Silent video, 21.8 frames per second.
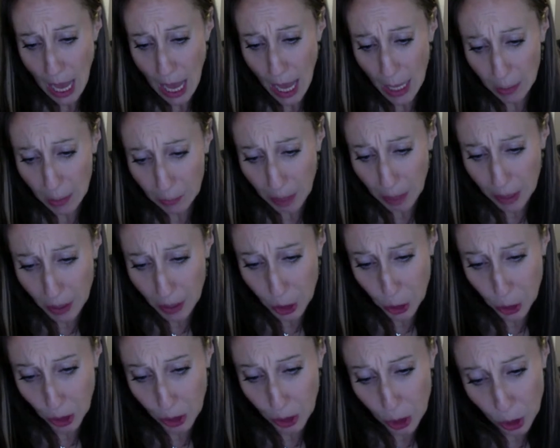And
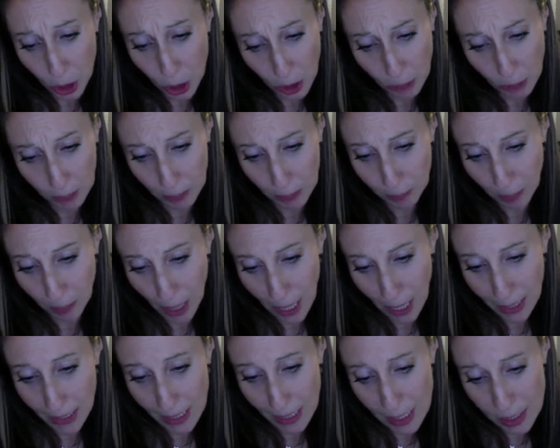Metatron took me
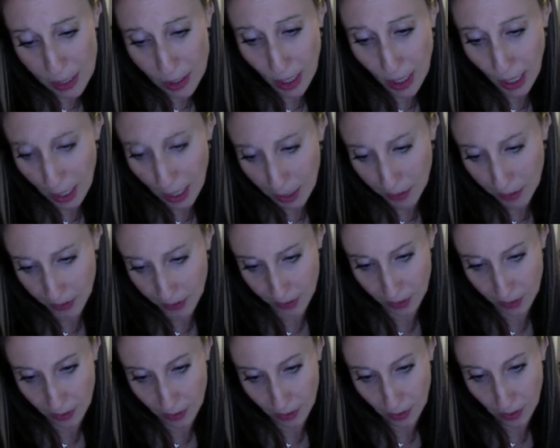by his hand
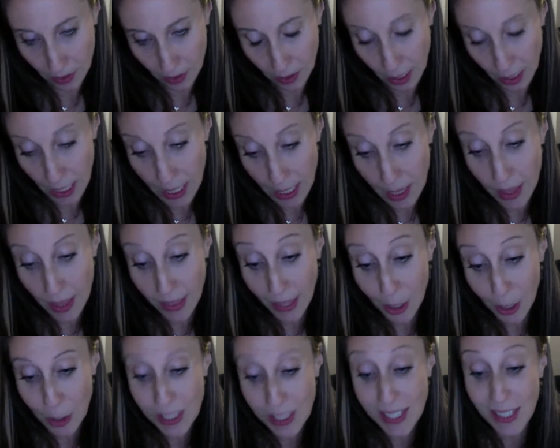in
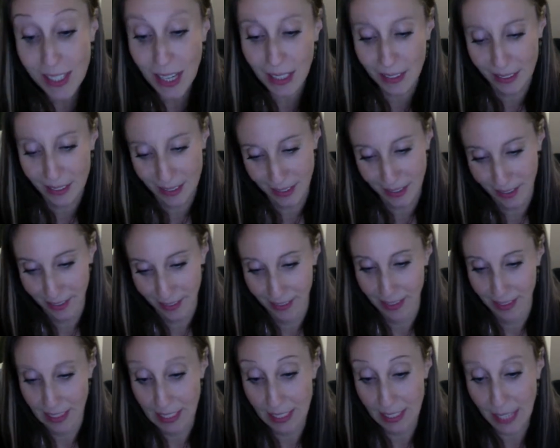their sight,
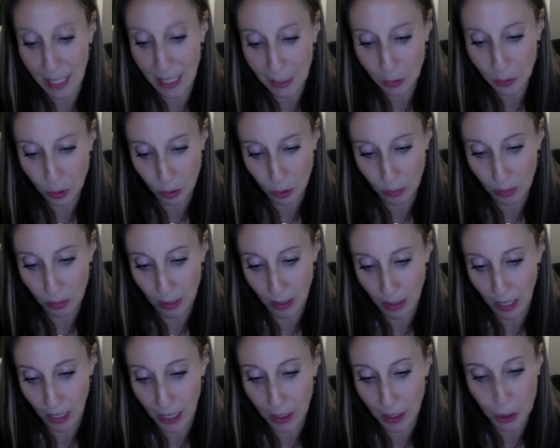saying to
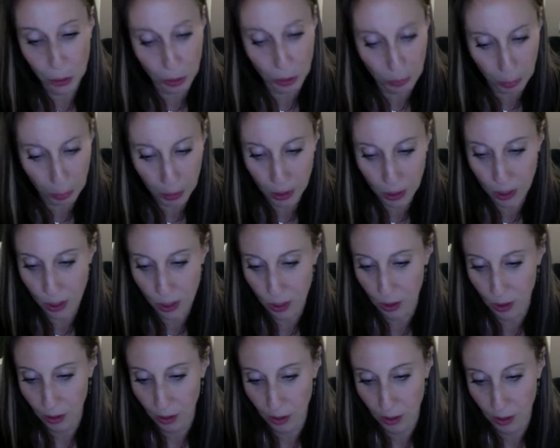me, Enter in peace
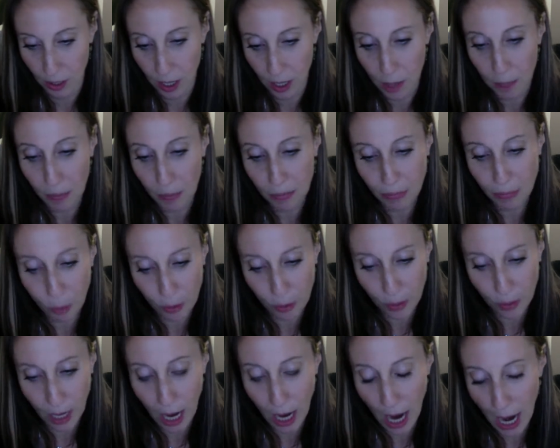before
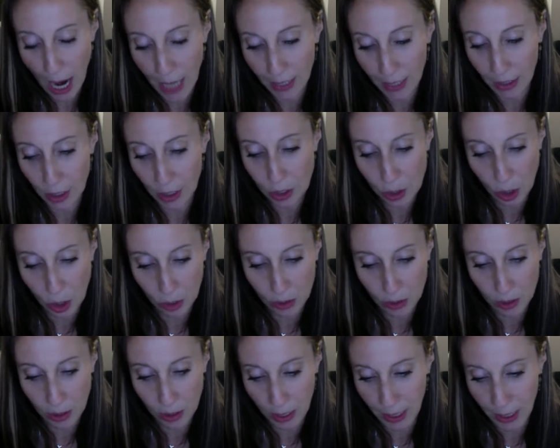the high and
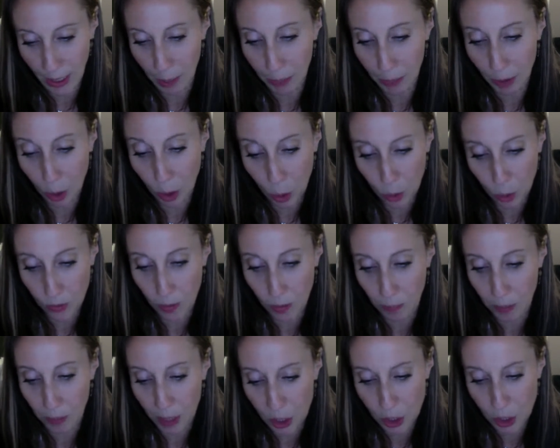exalted king, and behold the
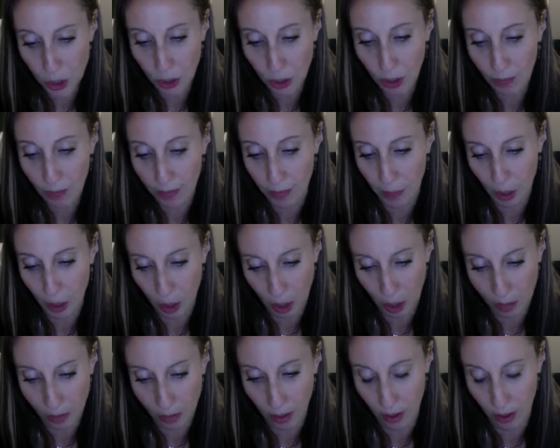picture of the
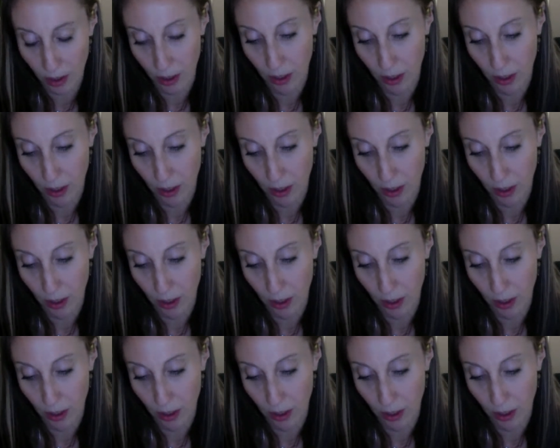Merkava.